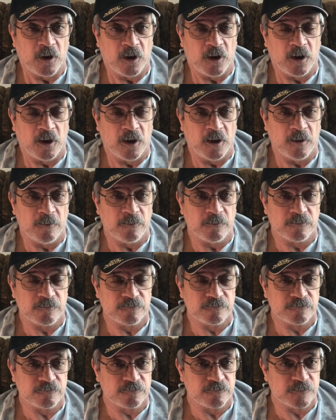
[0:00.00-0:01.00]
Um,
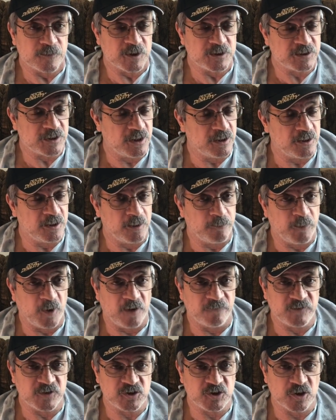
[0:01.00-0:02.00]
I was getting up
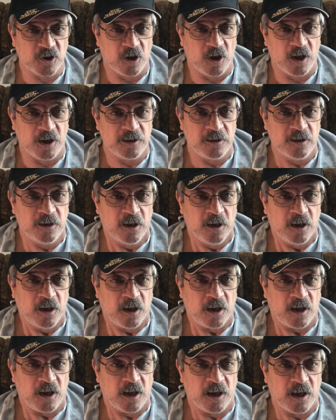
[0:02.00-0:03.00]
off the john
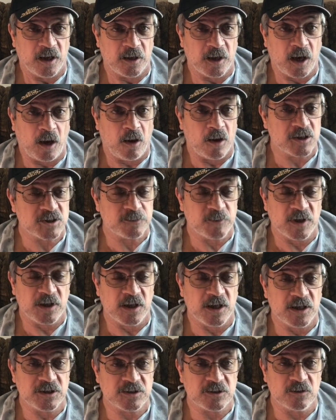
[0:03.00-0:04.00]
and I lost my
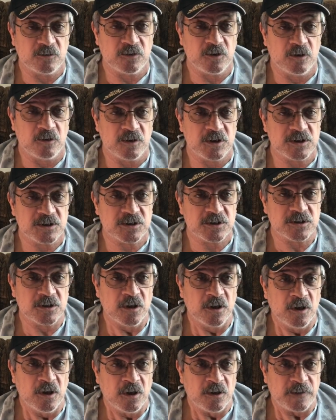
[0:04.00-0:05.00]
legs, no notice.
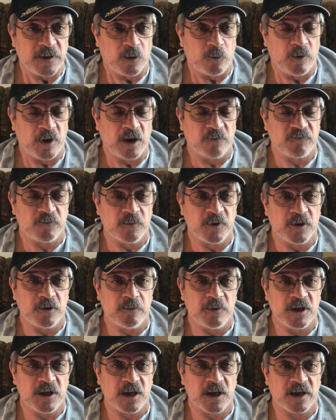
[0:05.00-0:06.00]
They went out from
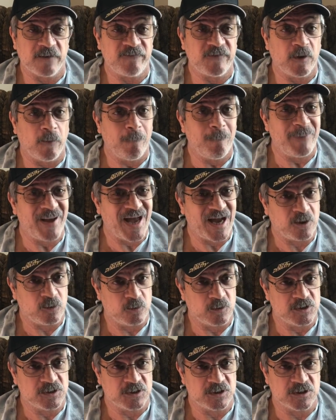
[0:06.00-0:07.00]
under me and I fell
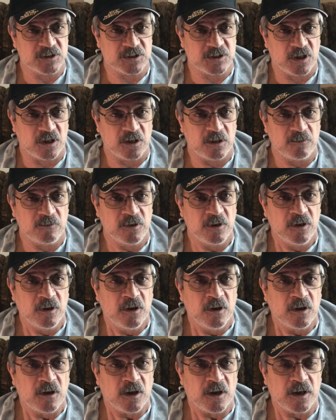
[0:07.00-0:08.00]
backwards this time.
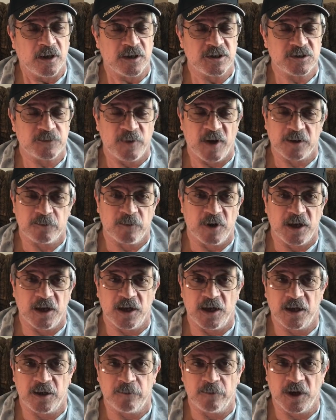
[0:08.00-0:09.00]
And I smacked my
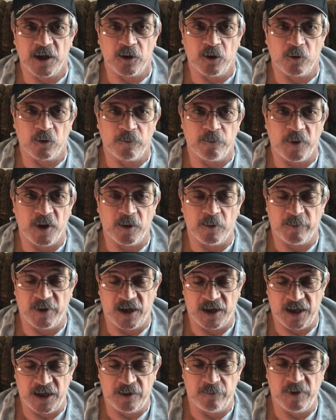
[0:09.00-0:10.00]
head and my lower, and
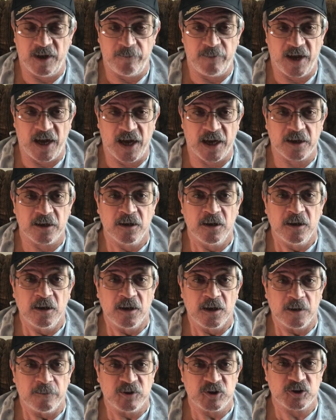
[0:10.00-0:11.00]
my head and my back,
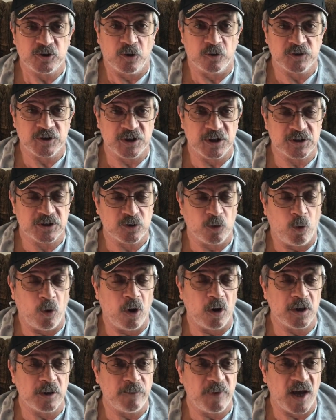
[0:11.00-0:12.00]
and my shoulders against the
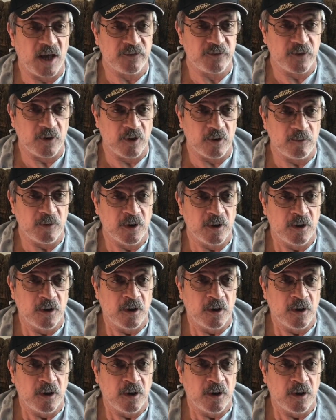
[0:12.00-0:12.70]
wall in the bathtub